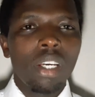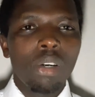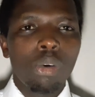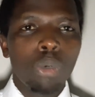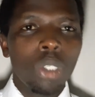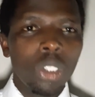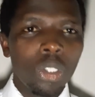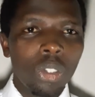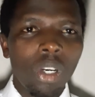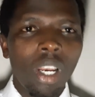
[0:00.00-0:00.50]

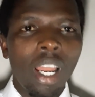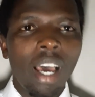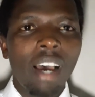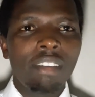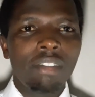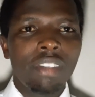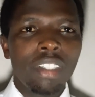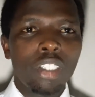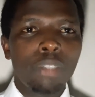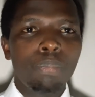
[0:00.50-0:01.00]
we should
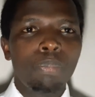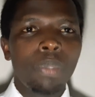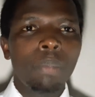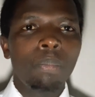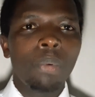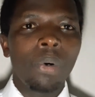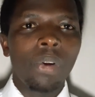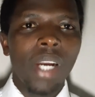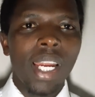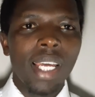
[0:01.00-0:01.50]
love these
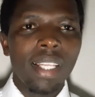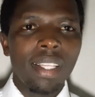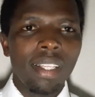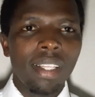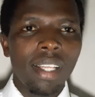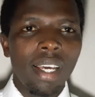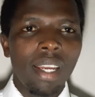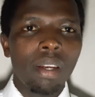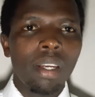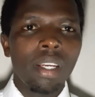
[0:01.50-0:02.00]
people rather
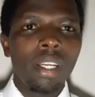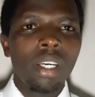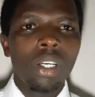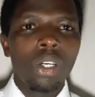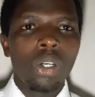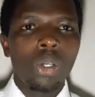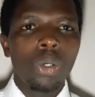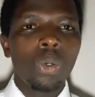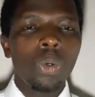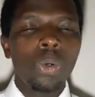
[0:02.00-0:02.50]
than
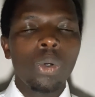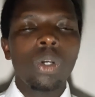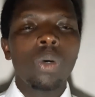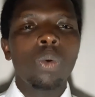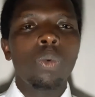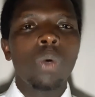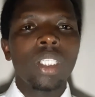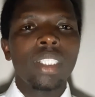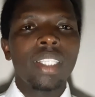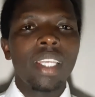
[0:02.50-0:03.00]
doing
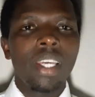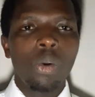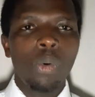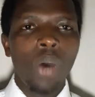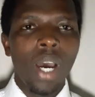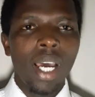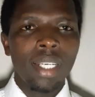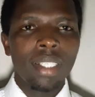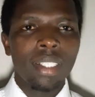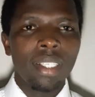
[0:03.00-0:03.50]
what they
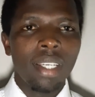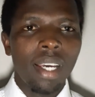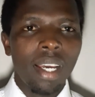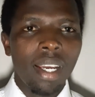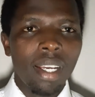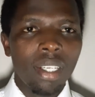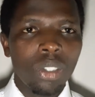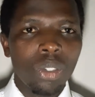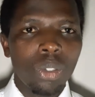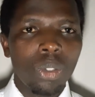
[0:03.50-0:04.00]
want
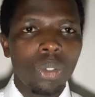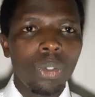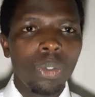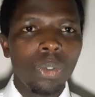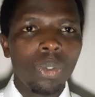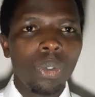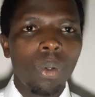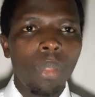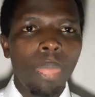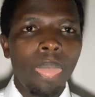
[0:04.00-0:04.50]
us to
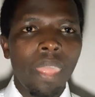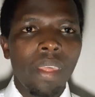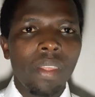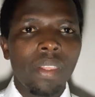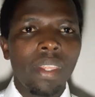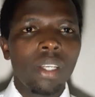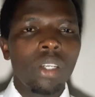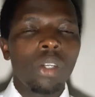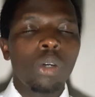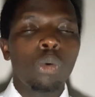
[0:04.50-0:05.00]
do,
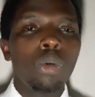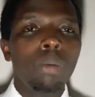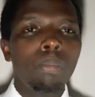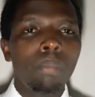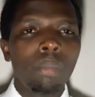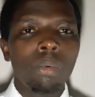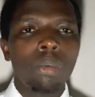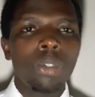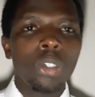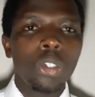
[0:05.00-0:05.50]
that we
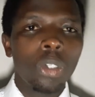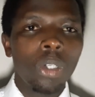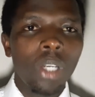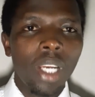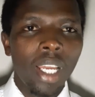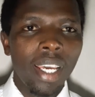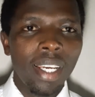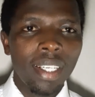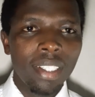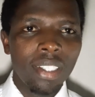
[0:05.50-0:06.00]
should
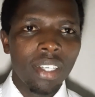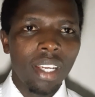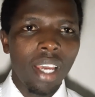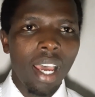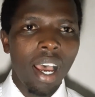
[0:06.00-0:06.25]
hate